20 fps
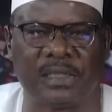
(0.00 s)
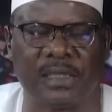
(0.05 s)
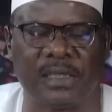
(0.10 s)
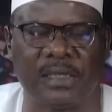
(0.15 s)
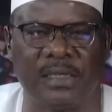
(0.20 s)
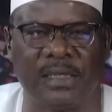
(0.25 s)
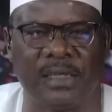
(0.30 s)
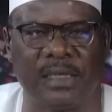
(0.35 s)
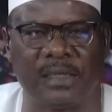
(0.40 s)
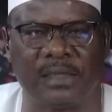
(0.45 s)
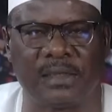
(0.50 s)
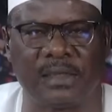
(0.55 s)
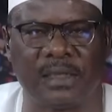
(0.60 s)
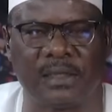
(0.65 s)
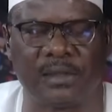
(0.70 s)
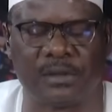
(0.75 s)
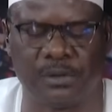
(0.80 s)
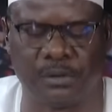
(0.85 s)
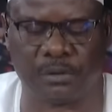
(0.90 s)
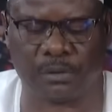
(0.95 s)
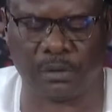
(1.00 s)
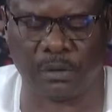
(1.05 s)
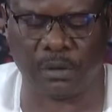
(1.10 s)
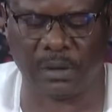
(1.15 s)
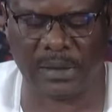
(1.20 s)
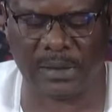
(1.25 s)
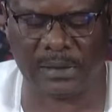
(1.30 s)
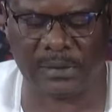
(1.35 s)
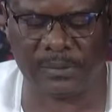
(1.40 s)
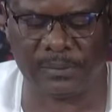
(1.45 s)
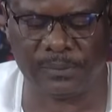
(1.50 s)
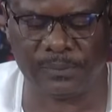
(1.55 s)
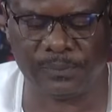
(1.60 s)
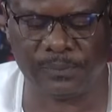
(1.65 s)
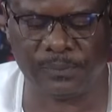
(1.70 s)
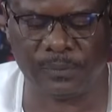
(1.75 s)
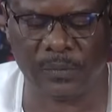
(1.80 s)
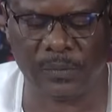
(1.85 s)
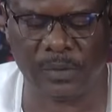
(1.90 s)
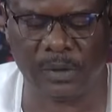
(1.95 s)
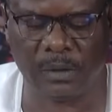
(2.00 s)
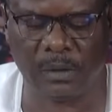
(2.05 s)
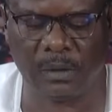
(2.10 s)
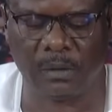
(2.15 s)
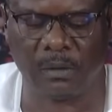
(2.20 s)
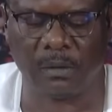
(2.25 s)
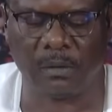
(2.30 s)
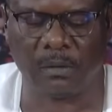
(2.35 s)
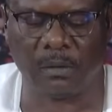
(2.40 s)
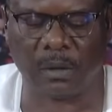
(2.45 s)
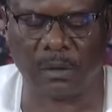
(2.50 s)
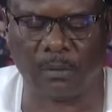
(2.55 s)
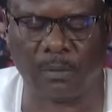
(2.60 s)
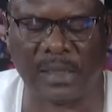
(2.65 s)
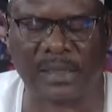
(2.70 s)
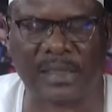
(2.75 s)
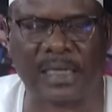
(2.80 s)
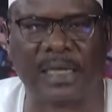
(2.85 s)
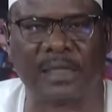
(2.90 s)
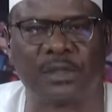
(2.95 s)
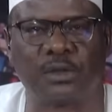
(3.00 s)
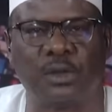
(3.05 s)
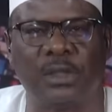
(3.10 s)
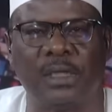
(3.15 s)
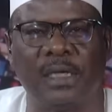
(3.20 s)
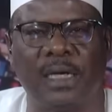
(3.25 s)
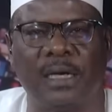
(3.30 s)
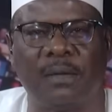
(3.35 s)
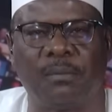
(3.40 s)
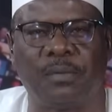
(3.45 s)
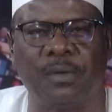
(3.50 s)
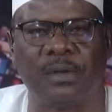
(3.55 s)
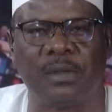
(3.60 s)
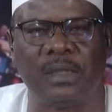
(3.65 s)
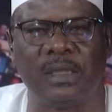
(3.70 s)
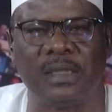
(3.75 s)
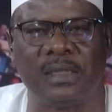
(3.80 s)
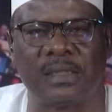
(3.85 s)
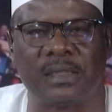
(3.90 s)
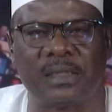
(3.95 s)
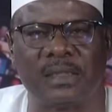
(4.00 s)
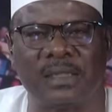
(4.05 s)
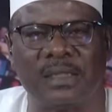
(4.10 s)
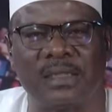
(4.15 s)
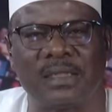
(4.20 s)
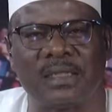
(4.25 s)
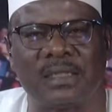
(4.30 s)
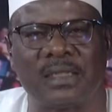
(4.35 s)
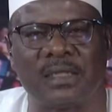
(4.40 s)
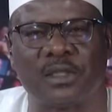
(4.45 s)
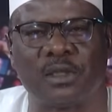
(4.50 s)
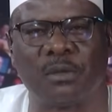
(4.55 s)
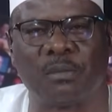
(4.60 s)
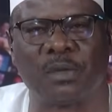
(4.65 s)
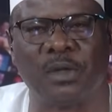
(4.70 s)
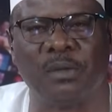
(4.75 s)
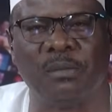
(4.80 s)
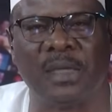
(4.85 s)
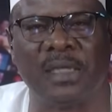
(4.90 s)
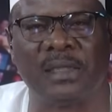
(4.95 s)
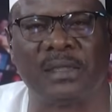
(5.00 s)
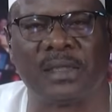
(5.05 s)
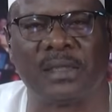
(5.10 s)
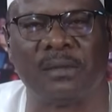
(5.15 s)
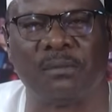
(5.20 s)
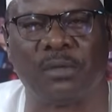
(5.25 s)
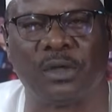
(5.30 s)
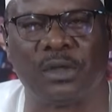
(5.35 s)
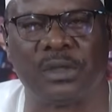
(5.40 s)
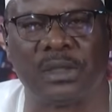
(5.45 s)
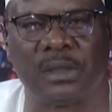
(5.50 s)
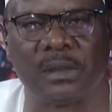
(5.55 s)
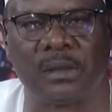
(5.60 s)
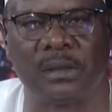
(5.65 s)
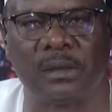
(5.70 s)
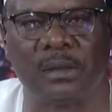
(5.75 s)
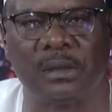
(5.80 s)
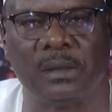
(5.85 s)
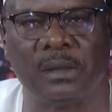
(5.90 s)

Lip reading: yacht, as you call it. What actually happened is this is a supplementary budget.